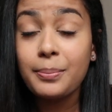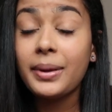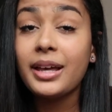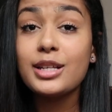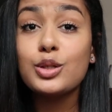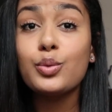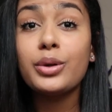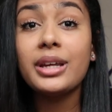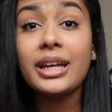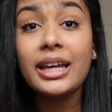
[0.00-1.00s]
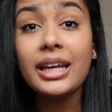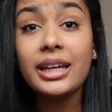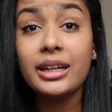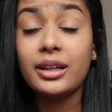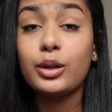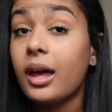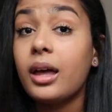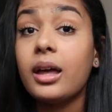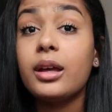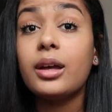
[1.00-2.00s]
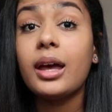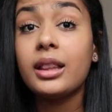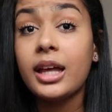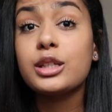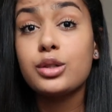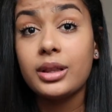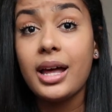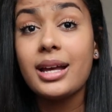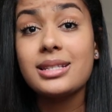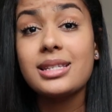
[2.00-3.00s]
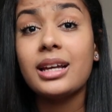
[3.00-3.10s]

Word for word: because you need electrolytes.